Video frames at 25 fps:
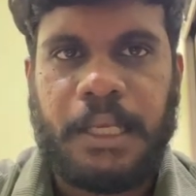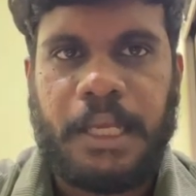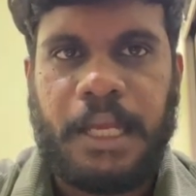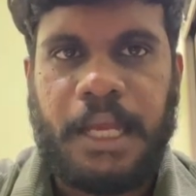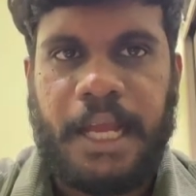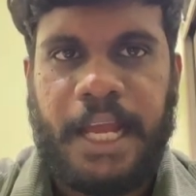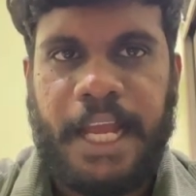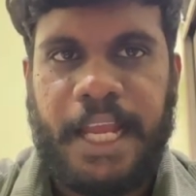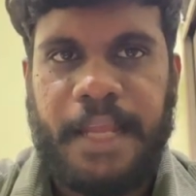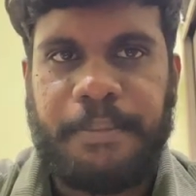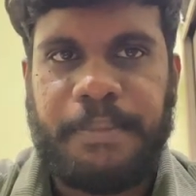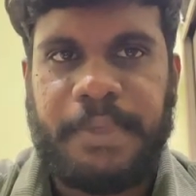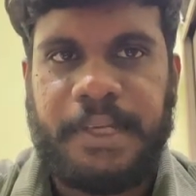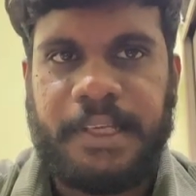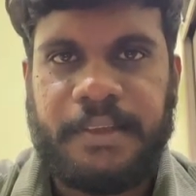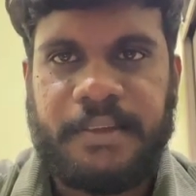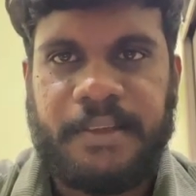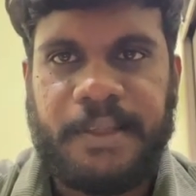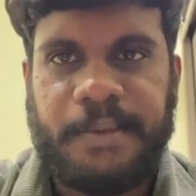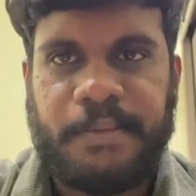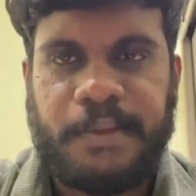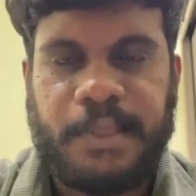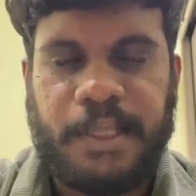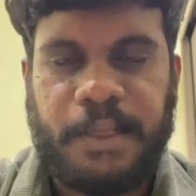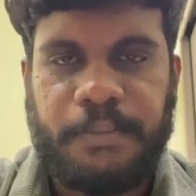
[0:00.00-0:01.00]
Hybrid
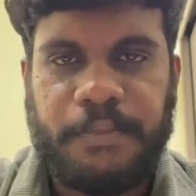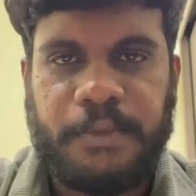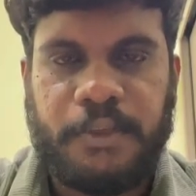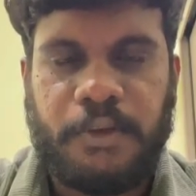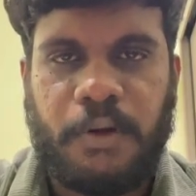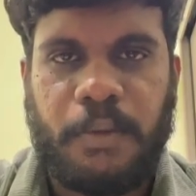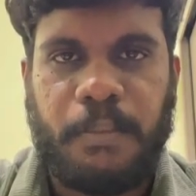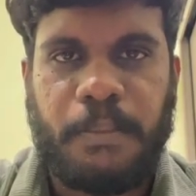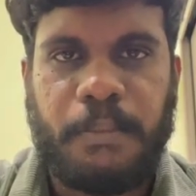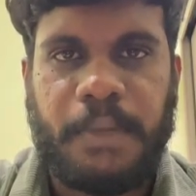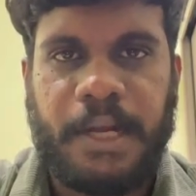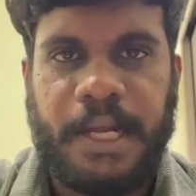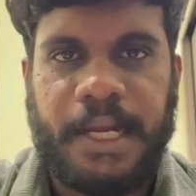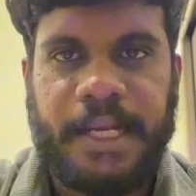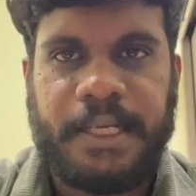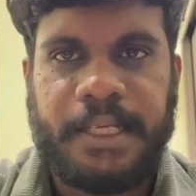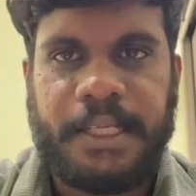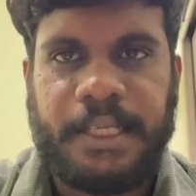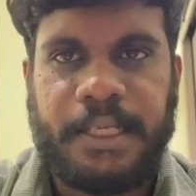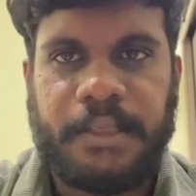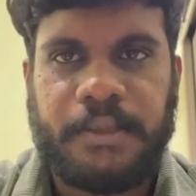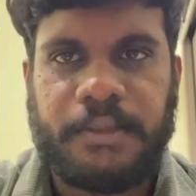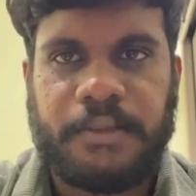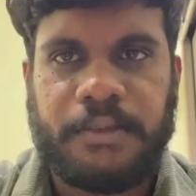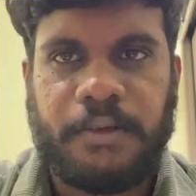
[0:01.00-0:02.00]
systems
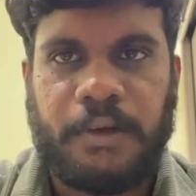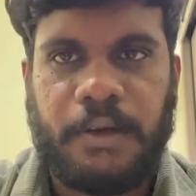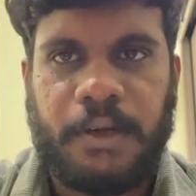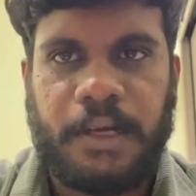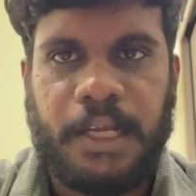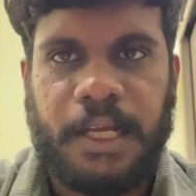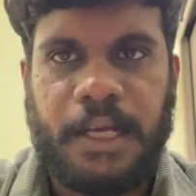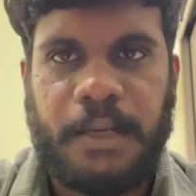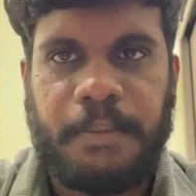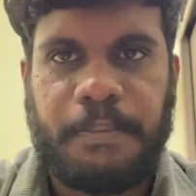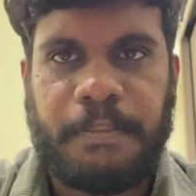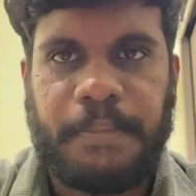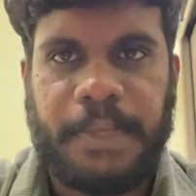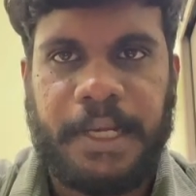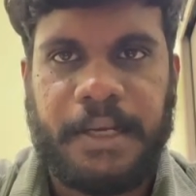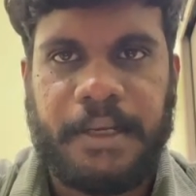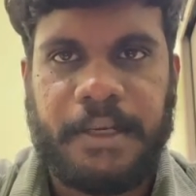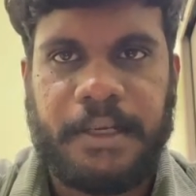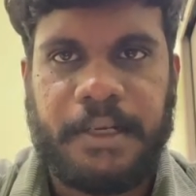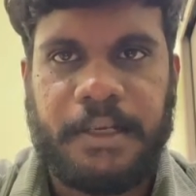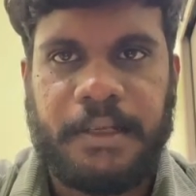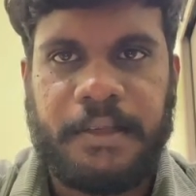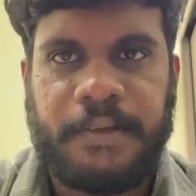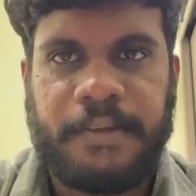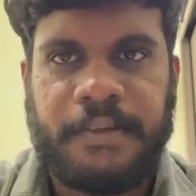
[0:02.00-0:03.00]
combining solar
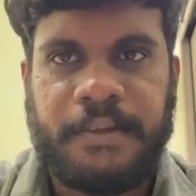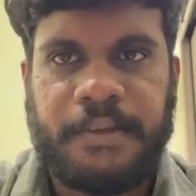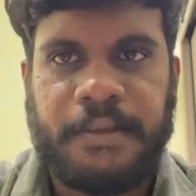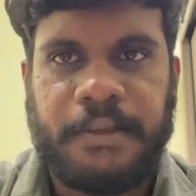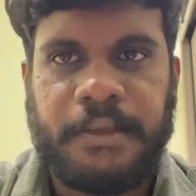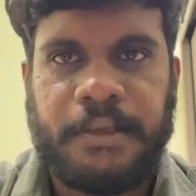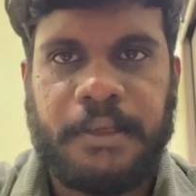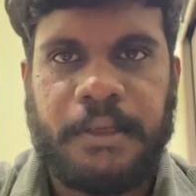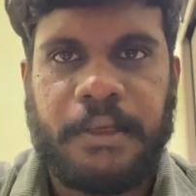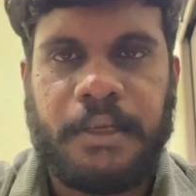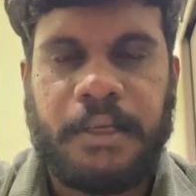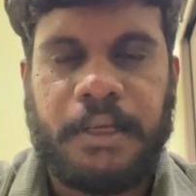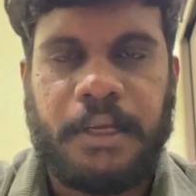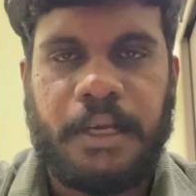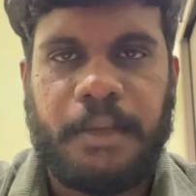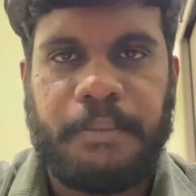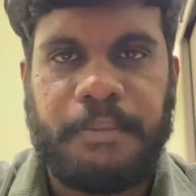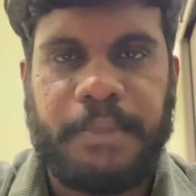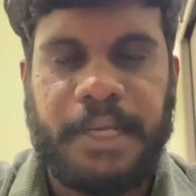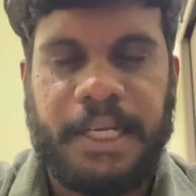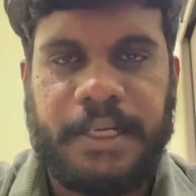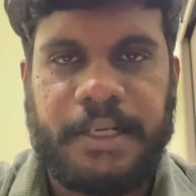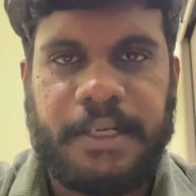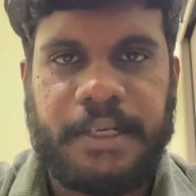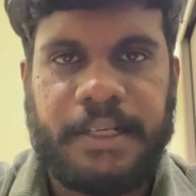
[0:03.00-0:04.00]
panels,
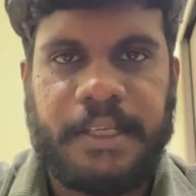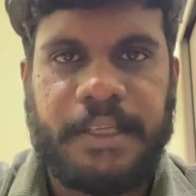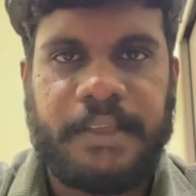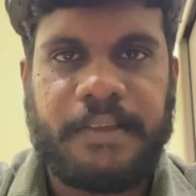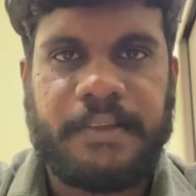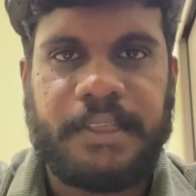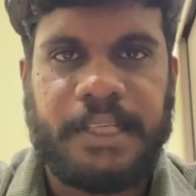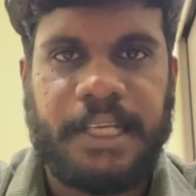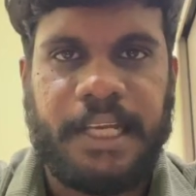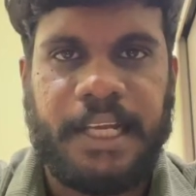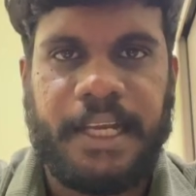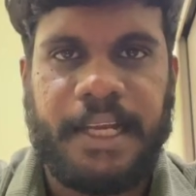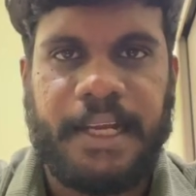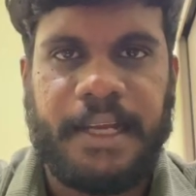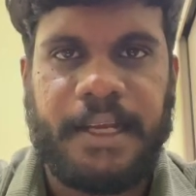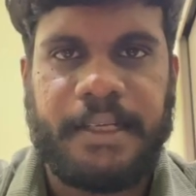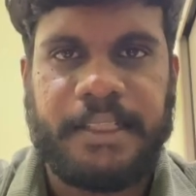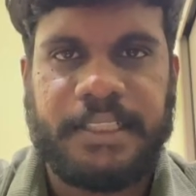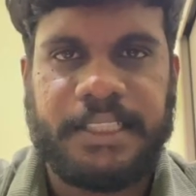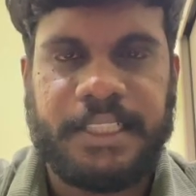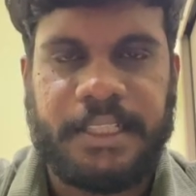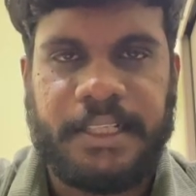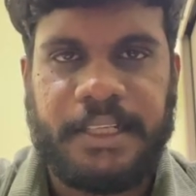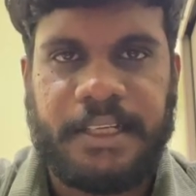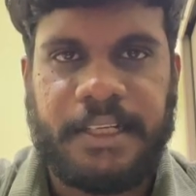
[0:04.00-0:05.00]
batteries
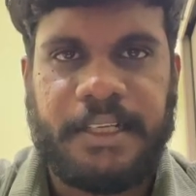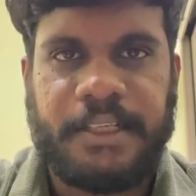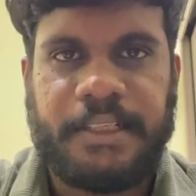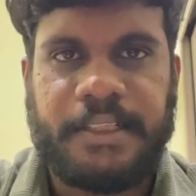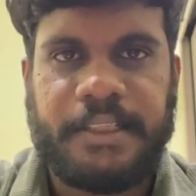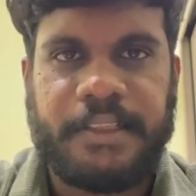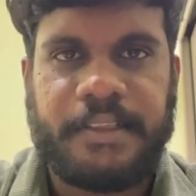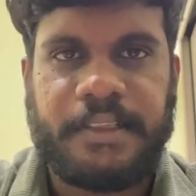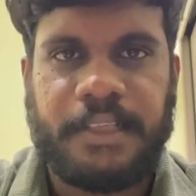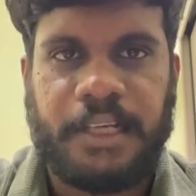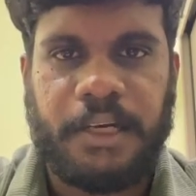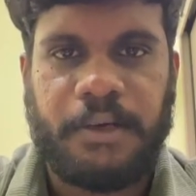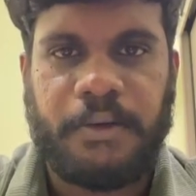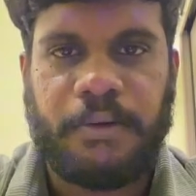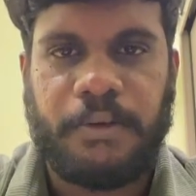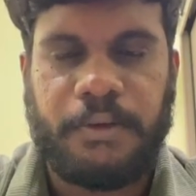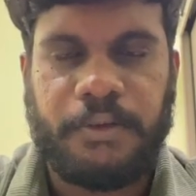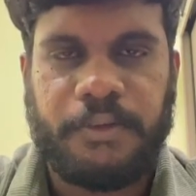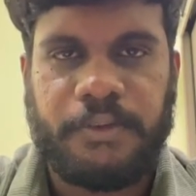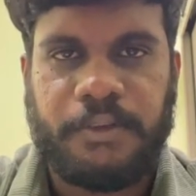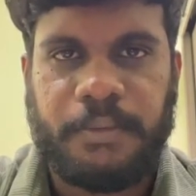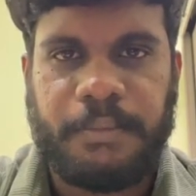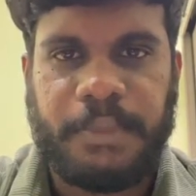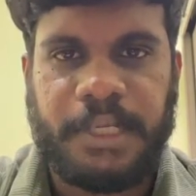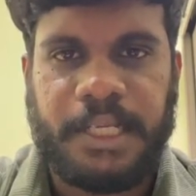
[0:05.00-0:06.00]
and generators are
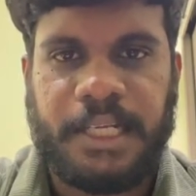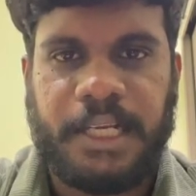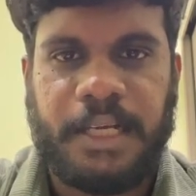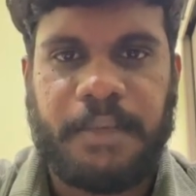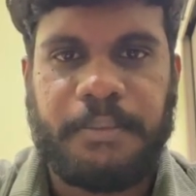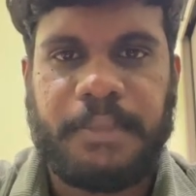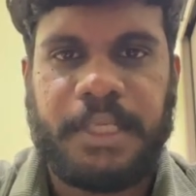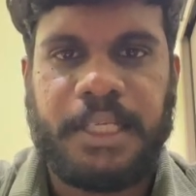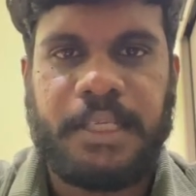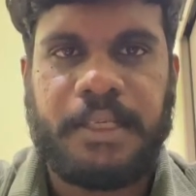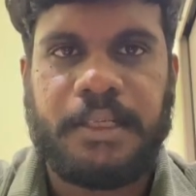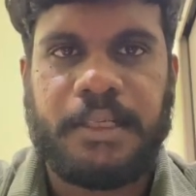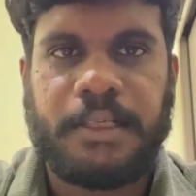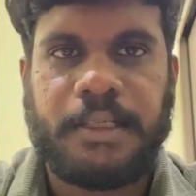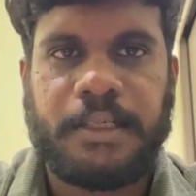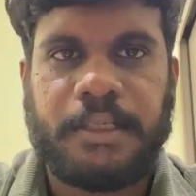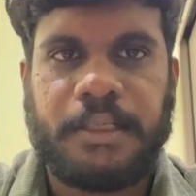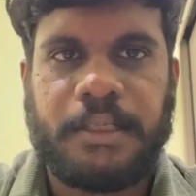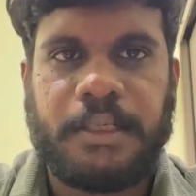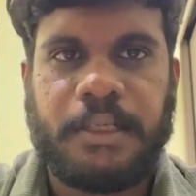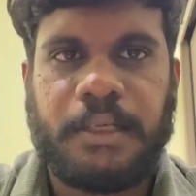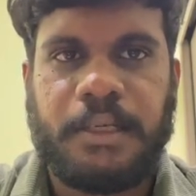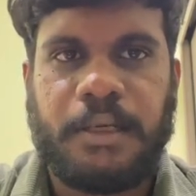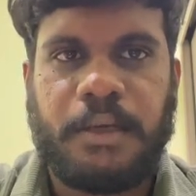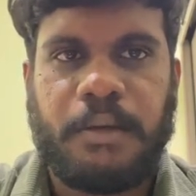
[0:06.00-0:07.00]
also becoming
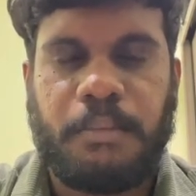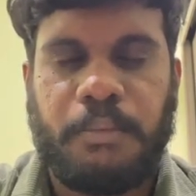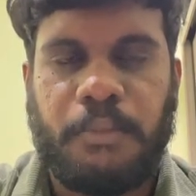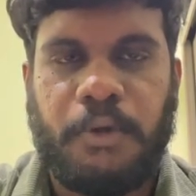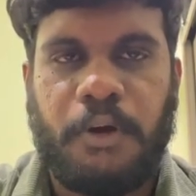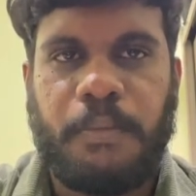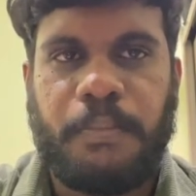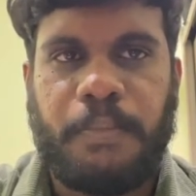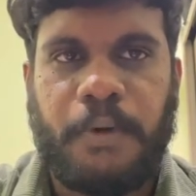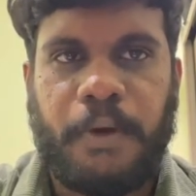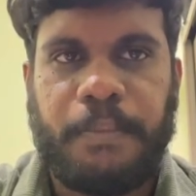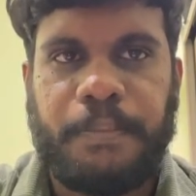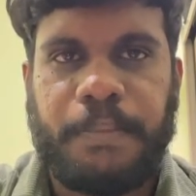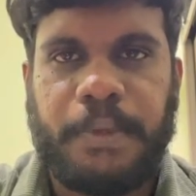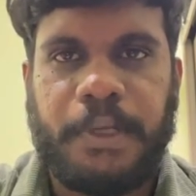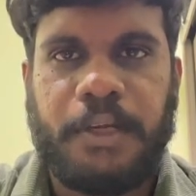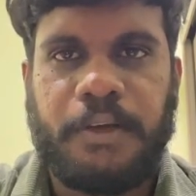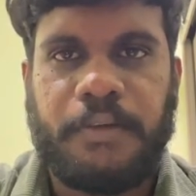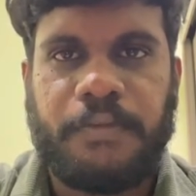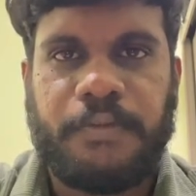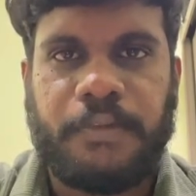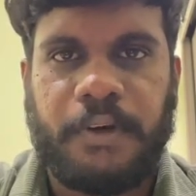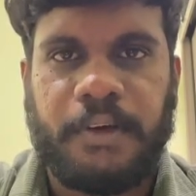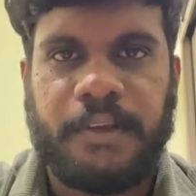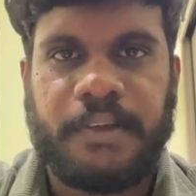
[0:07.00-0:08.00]
more popular
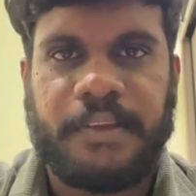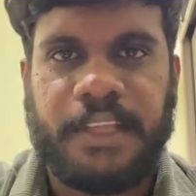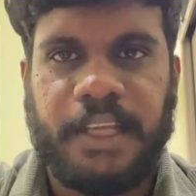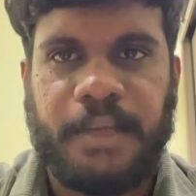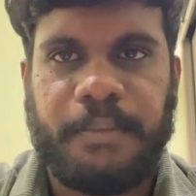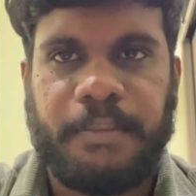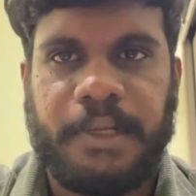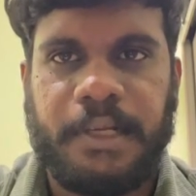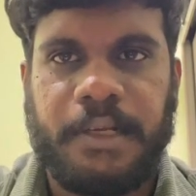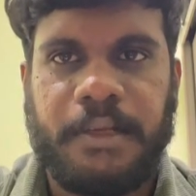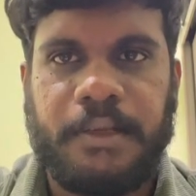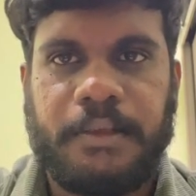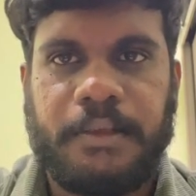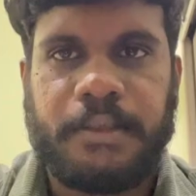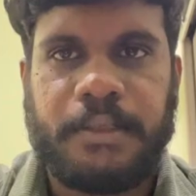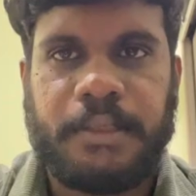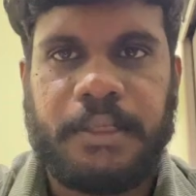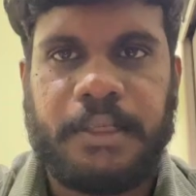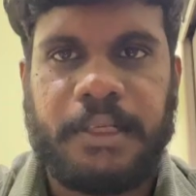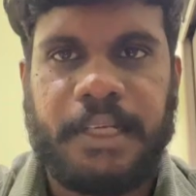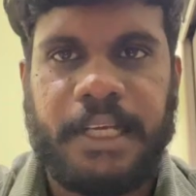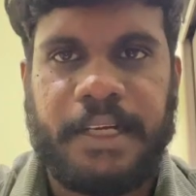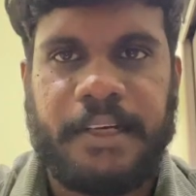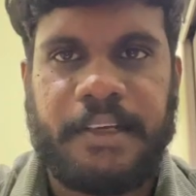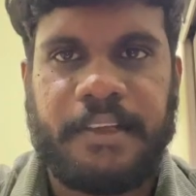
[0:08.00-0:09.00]
for stable
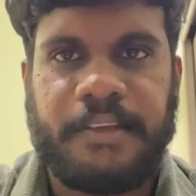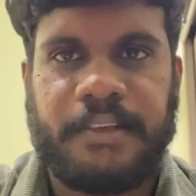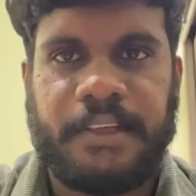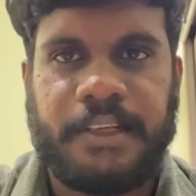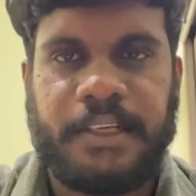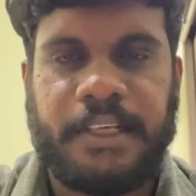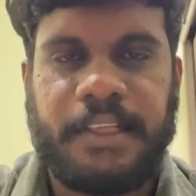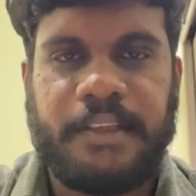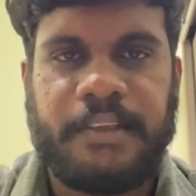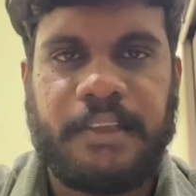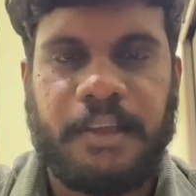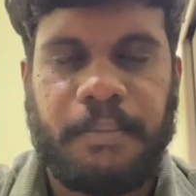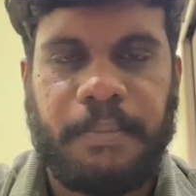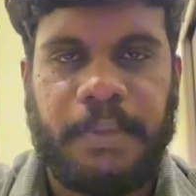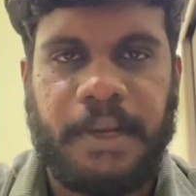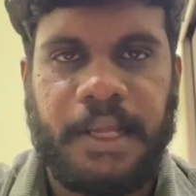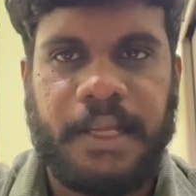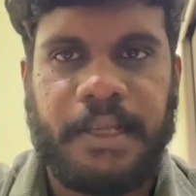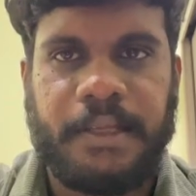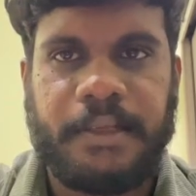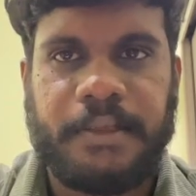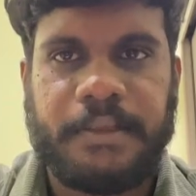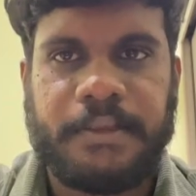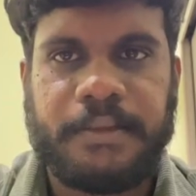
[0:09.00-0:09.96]
electricity supply.